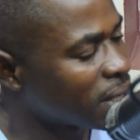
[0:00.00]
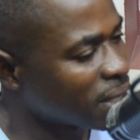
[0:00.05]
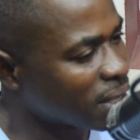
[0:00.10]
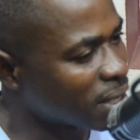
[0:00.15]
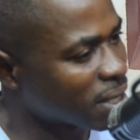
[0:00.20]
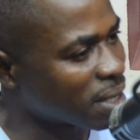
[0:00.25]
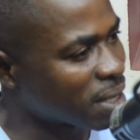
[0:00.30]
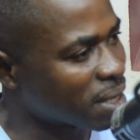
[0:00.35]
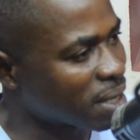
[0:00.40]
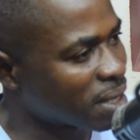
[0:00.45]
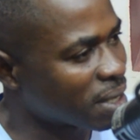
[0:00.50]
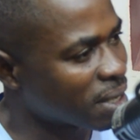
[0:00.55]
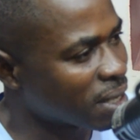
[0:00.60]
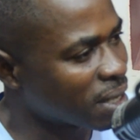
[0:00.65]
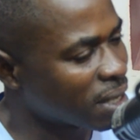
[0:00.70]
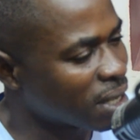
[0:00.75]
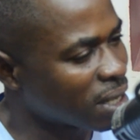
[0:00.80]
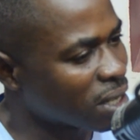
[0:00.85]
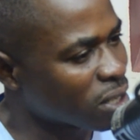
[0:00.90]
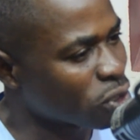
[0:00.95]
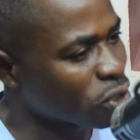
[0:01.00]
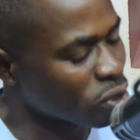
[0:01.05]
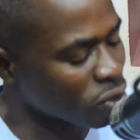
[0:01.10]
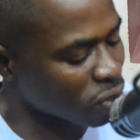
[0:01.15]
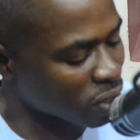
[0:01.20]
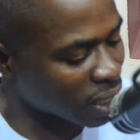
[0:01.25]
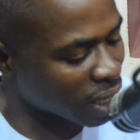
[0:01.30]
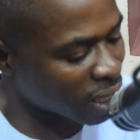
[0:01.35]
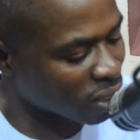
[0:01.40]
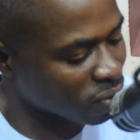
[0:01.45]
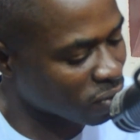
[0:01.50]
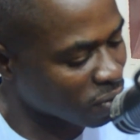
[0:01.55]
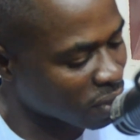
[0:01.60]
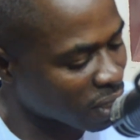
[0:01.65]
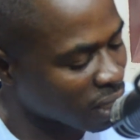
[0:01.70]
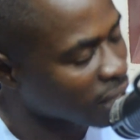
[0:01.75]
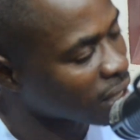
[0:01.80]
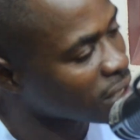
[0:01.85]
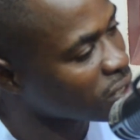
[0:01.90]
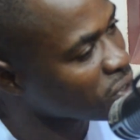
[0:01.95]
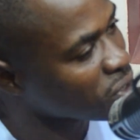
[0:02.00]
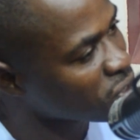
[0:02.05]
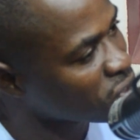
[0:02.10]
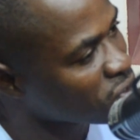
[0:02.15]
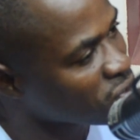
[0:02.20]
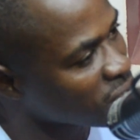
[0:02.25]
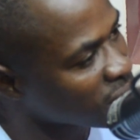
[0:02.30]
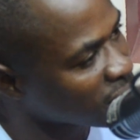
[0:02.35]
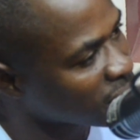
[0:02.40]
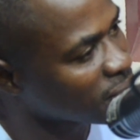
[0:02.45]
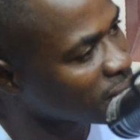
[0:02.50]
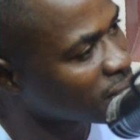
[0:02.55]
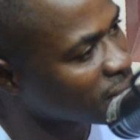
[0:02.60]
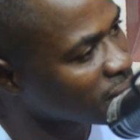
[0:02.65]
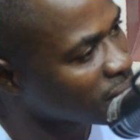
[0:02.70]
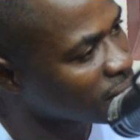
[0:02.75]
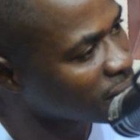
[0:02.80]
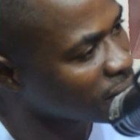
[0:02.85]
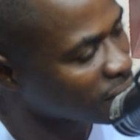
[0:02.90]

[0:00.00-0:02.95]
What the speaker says: Yes. So you start looking at your strength,